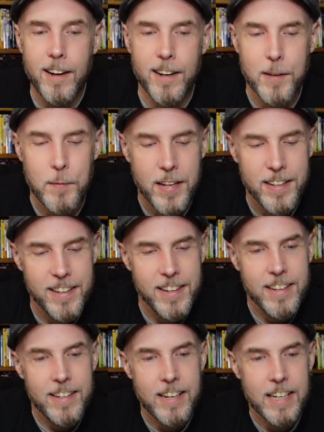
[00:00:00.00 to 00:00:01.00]
Um,
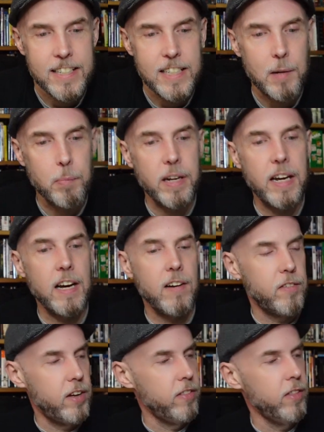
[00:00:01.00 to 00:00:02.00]
next up, we
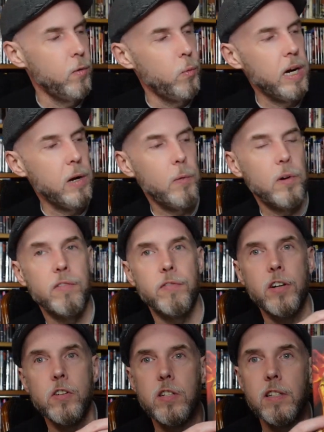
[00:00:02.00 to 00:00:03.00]
have The Werewolf
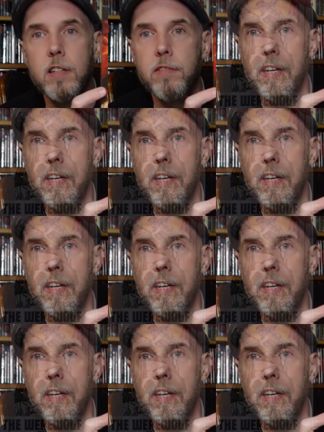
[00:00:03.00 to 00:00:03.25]
versus The